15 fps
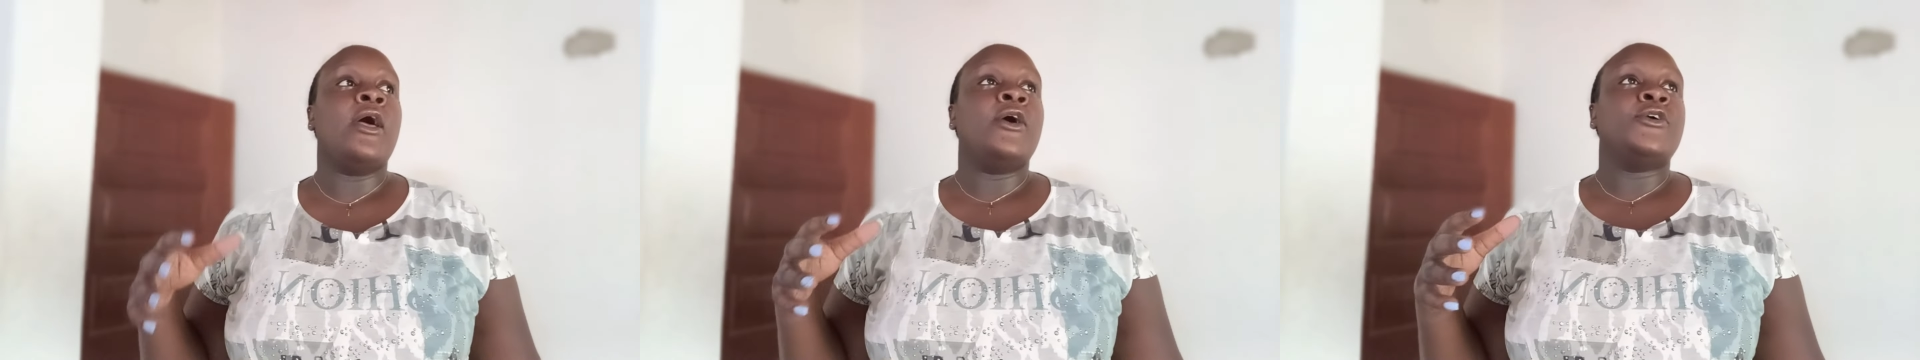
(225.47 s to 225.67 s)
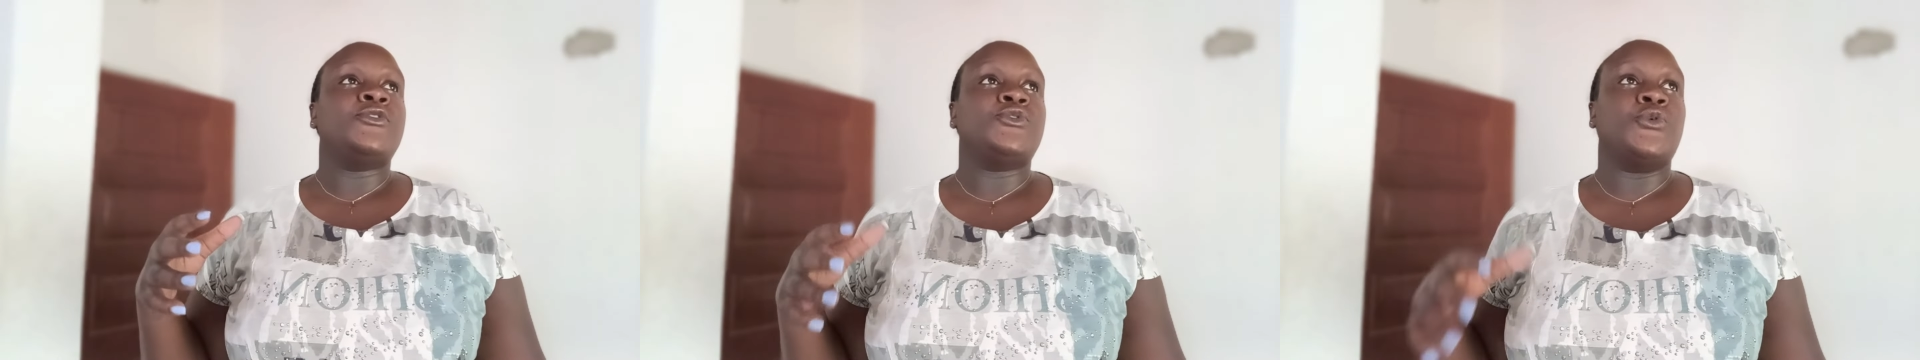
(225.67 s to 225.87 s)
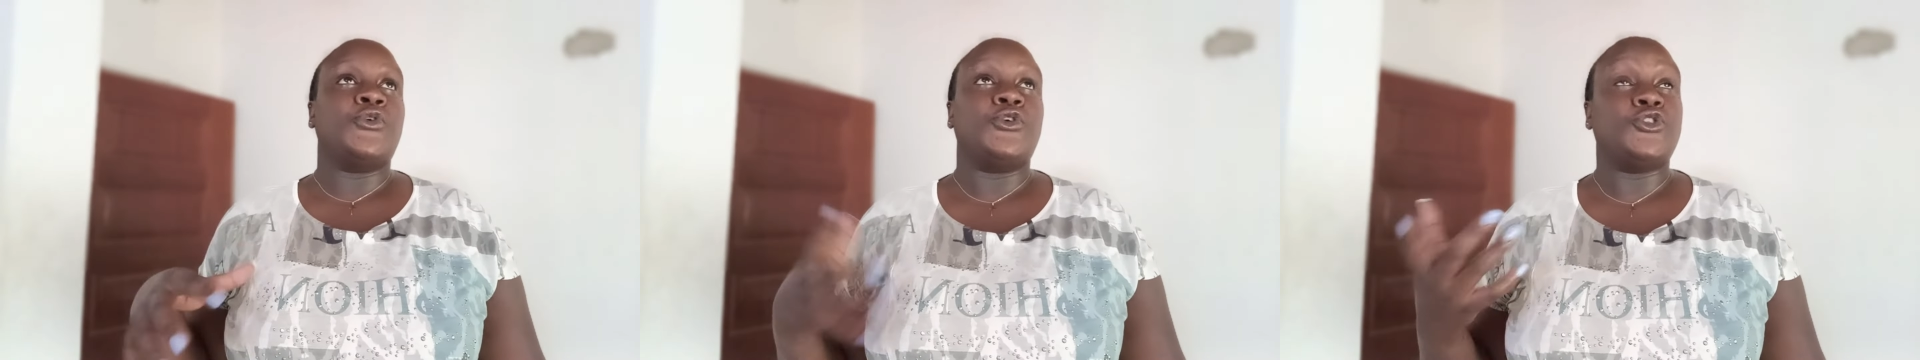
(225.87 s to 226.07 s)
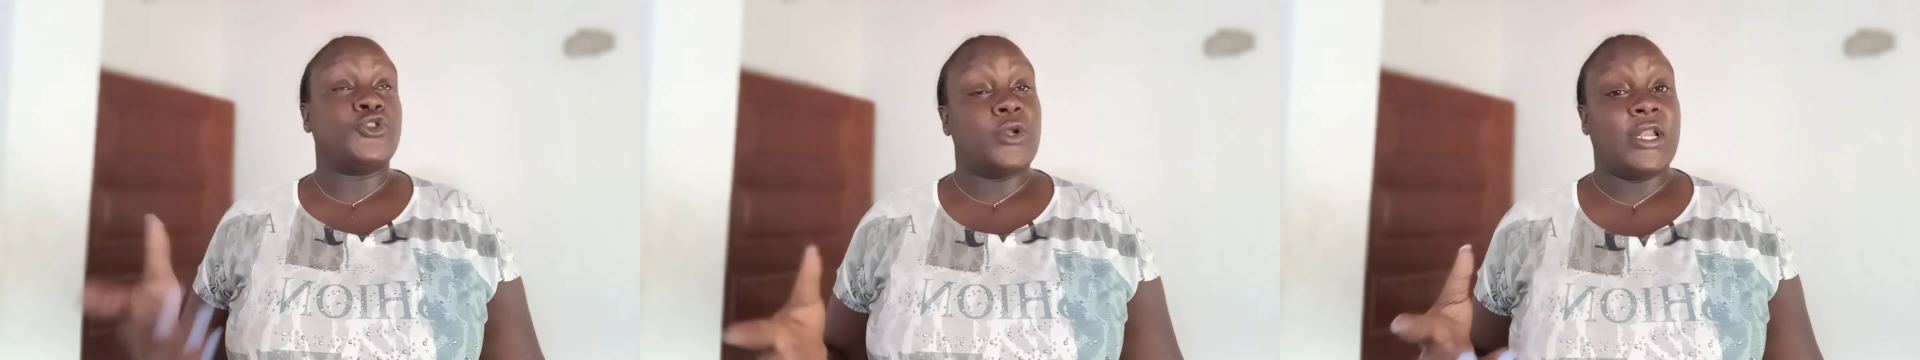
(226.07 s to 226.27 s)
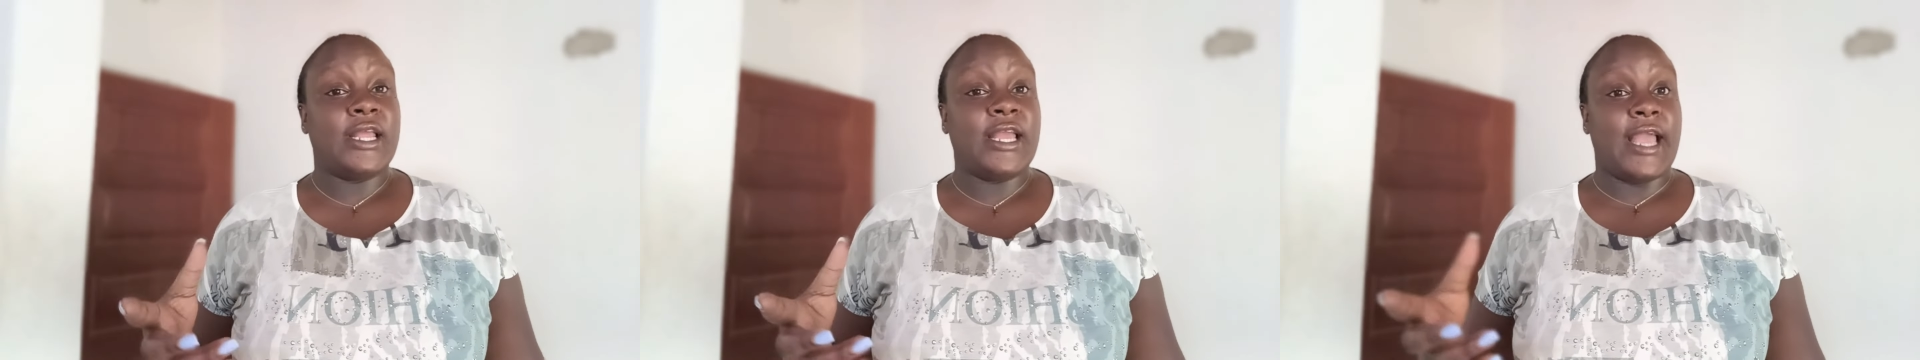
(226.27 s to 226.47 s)
So
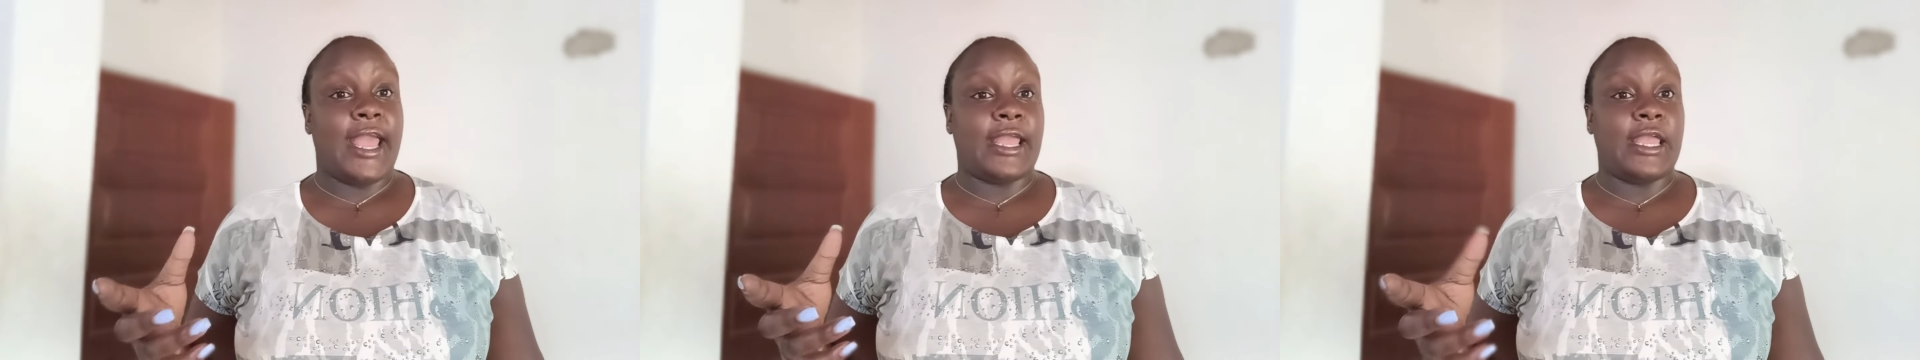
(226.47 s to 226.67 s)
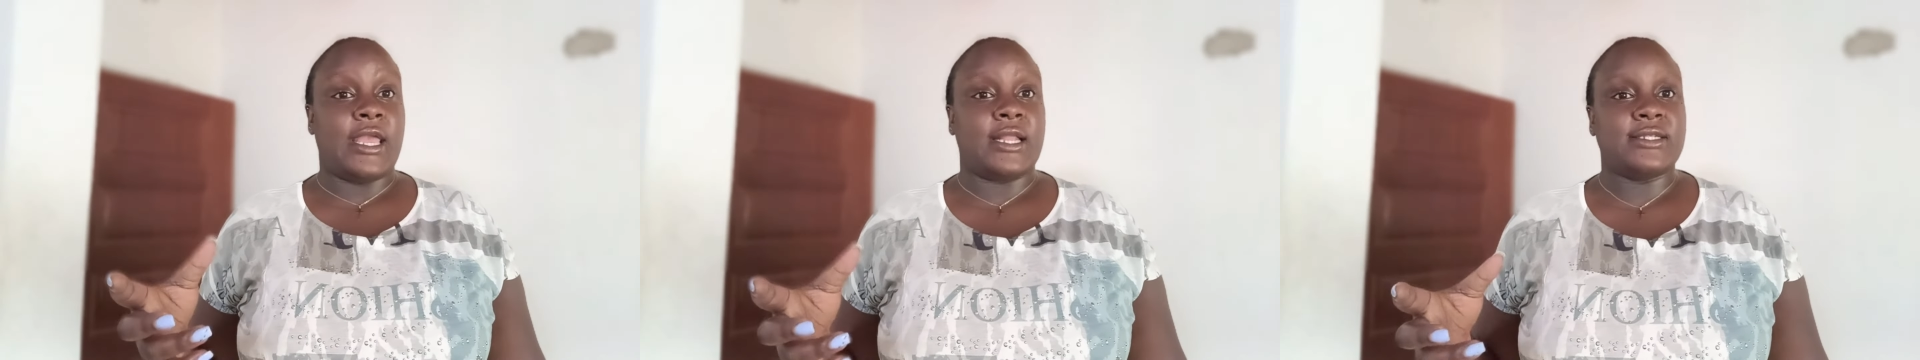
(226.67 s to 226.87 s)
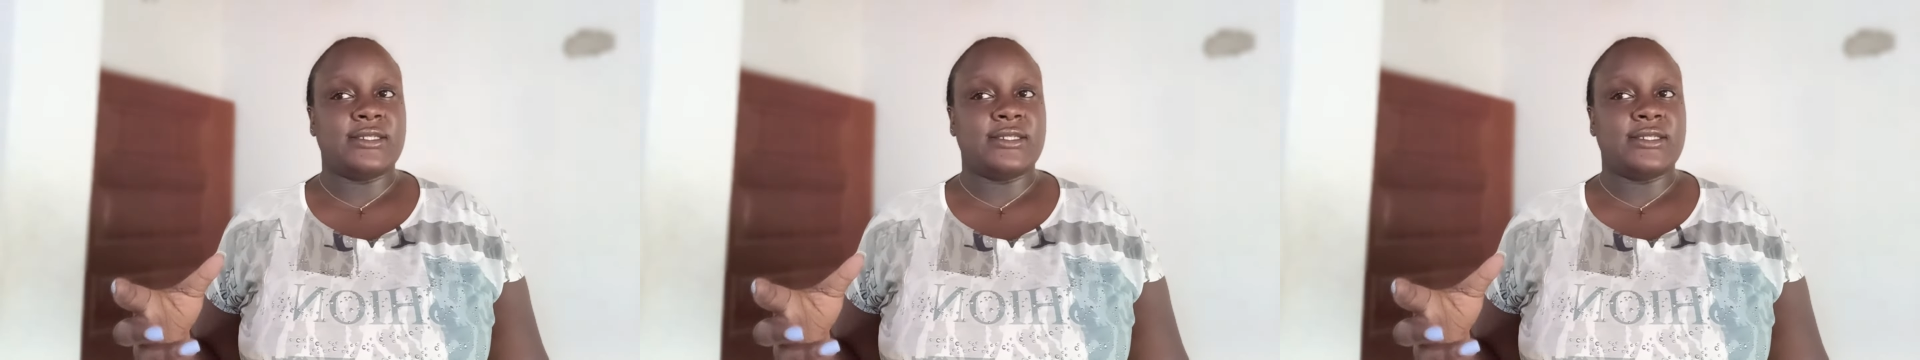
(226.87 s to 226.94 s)
usually I get